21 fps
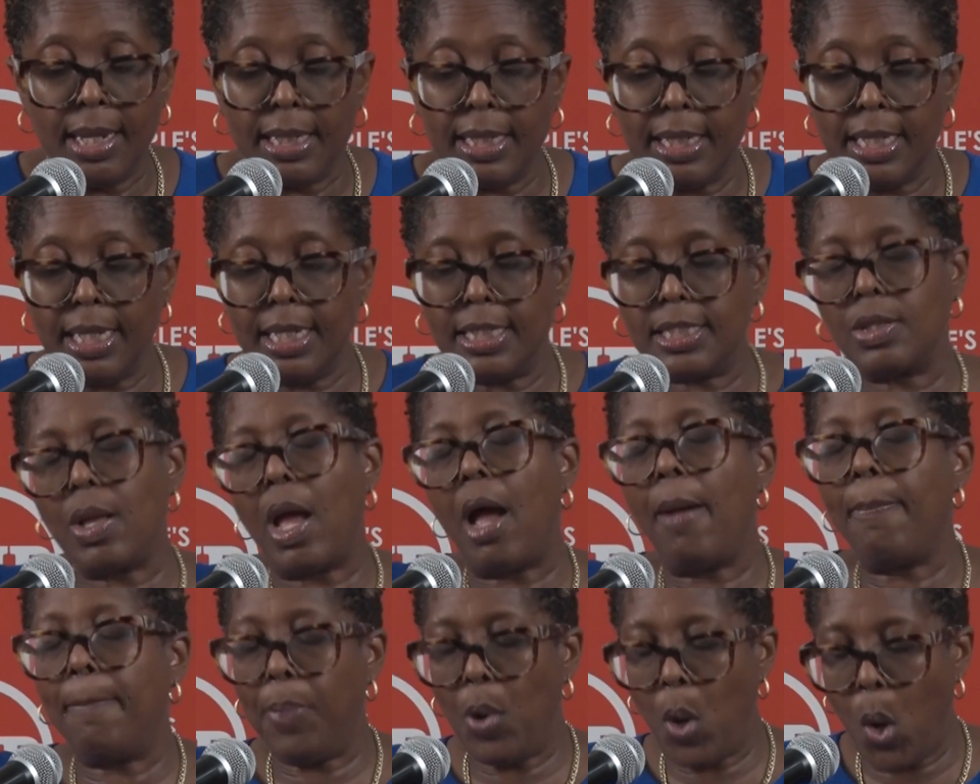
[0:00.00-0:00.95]
needs to
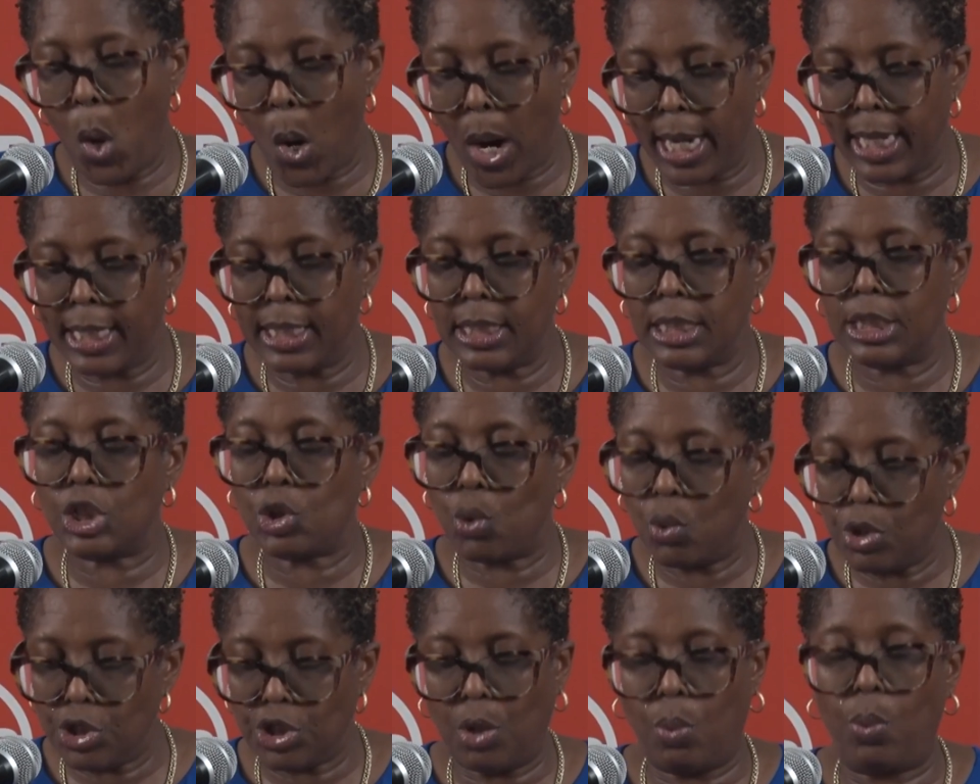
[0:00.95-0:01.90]
appoint
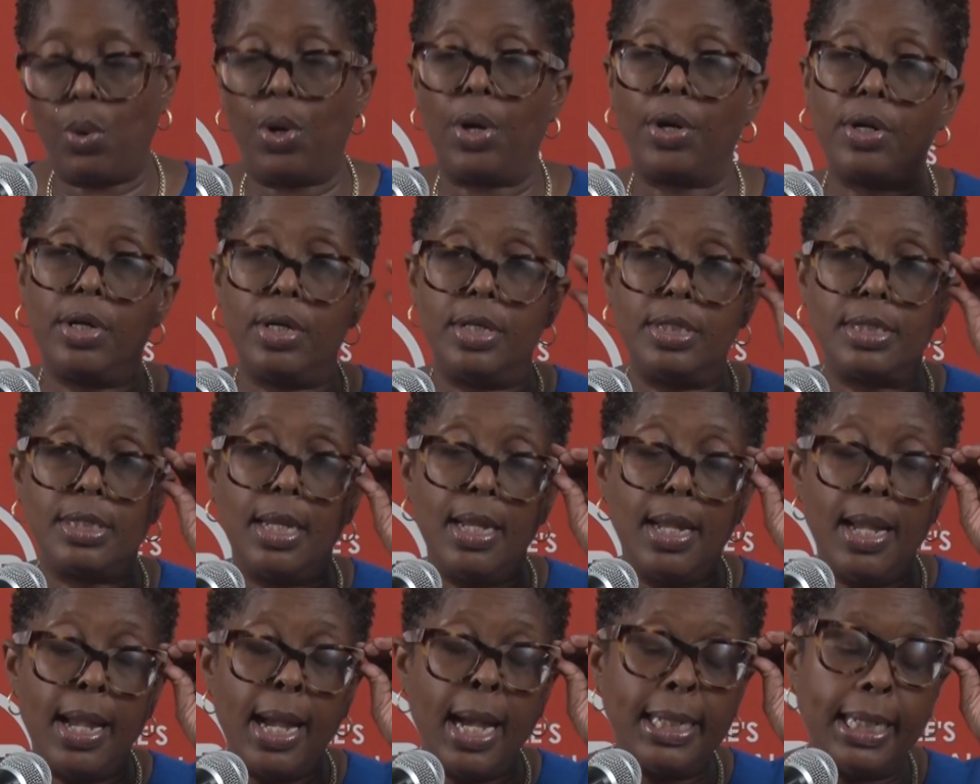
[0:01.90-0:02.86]
social workers
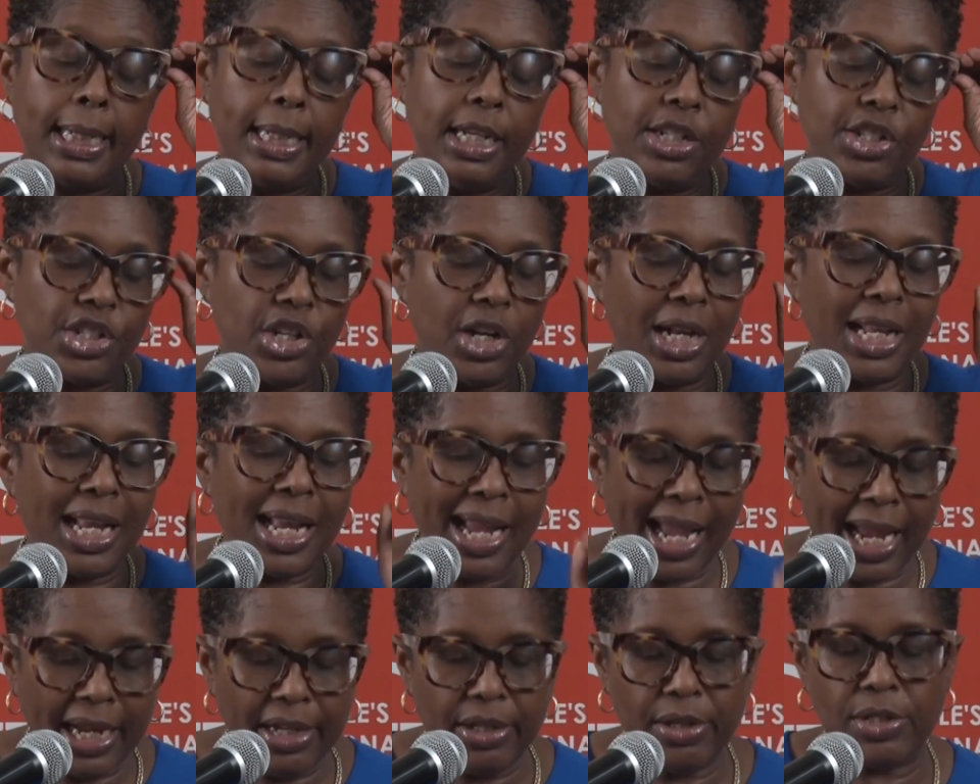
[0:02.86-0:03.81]
and additional
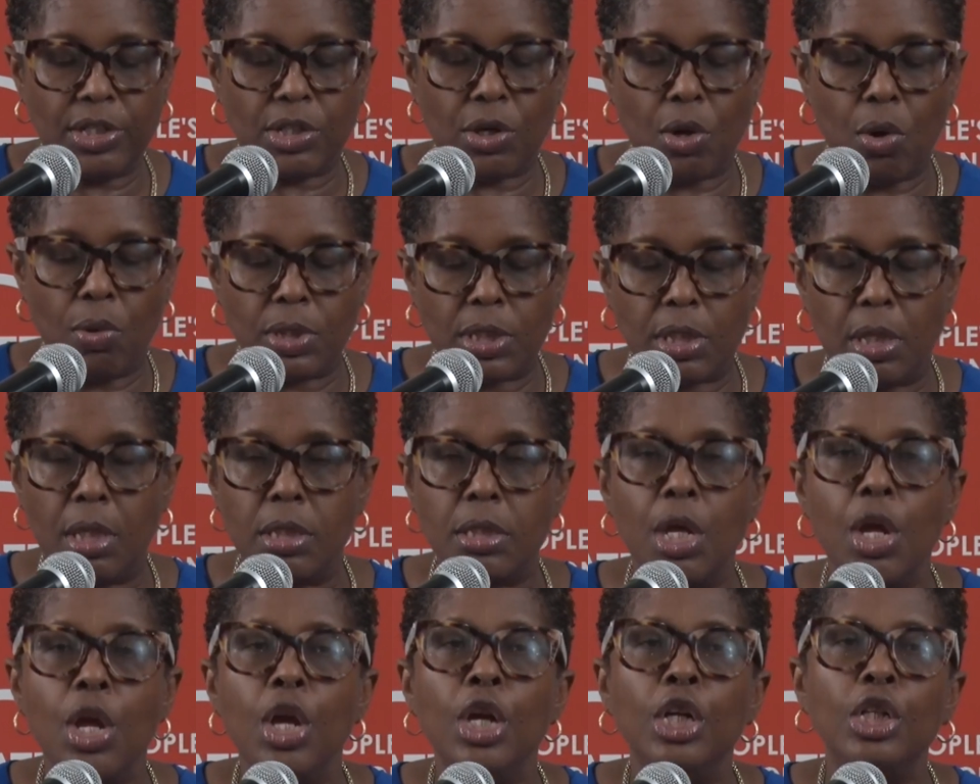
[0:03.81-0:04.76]
guidance counselors
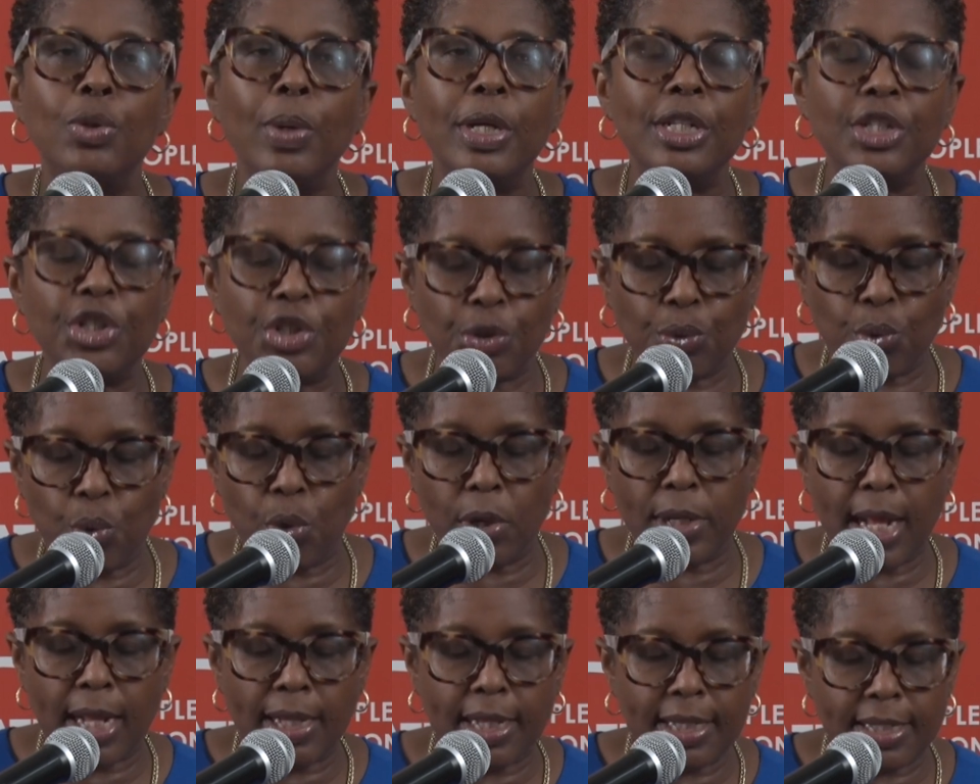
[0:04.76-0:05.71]
to ensure
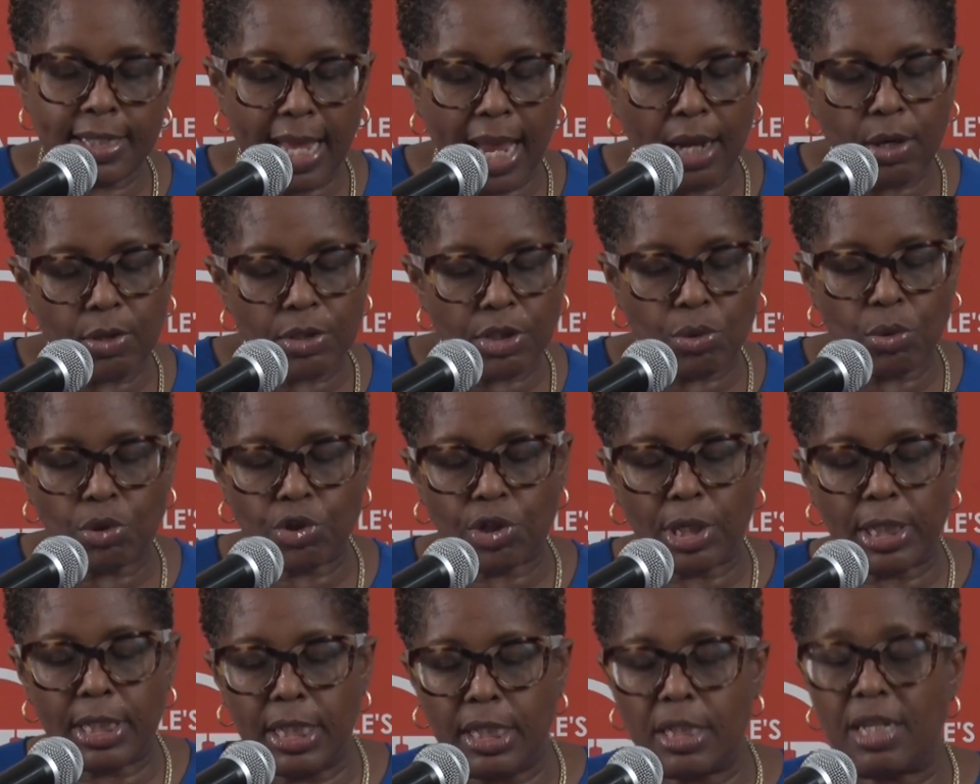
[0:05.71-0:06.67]
that the
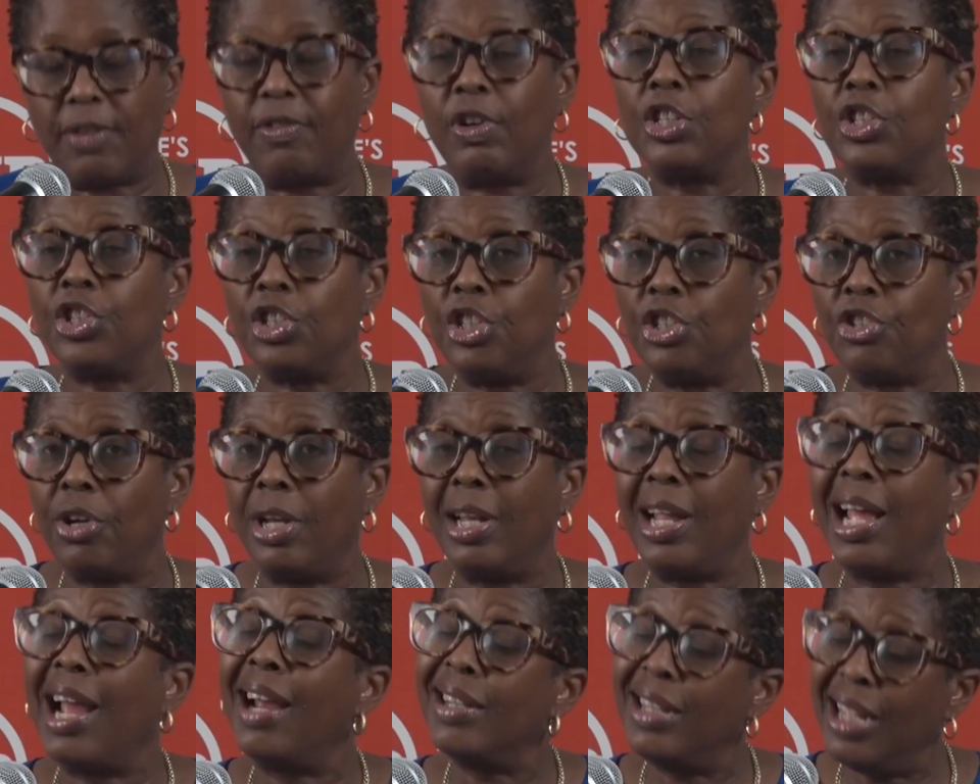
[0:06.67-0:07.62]
psychosocial needs of our children
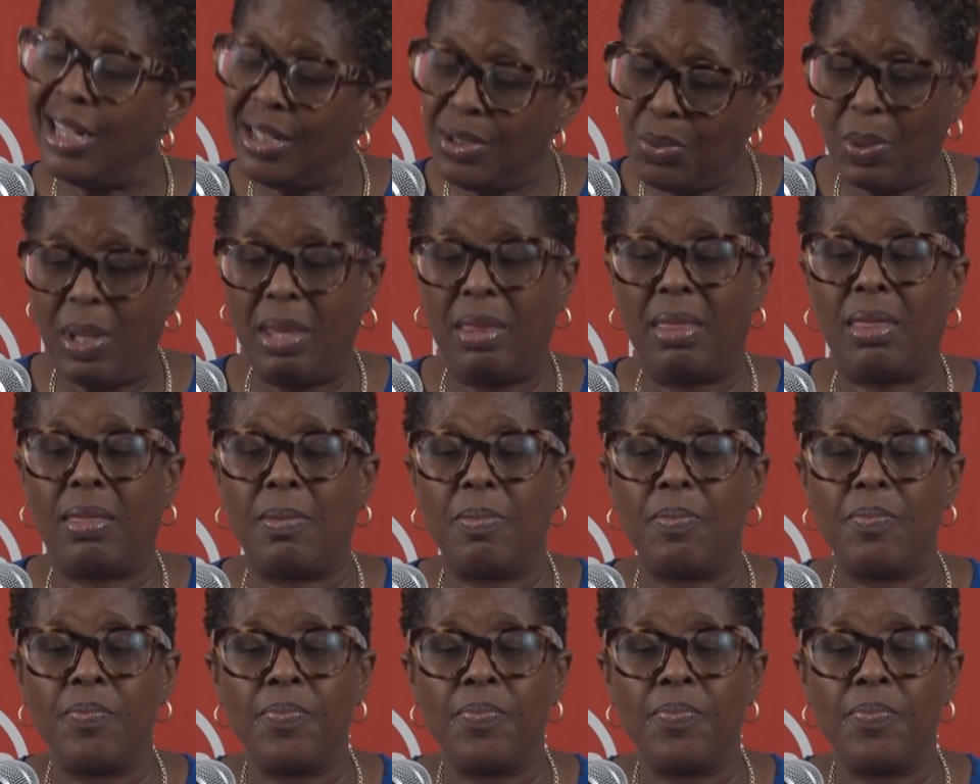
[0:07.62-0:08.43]
are dealt with,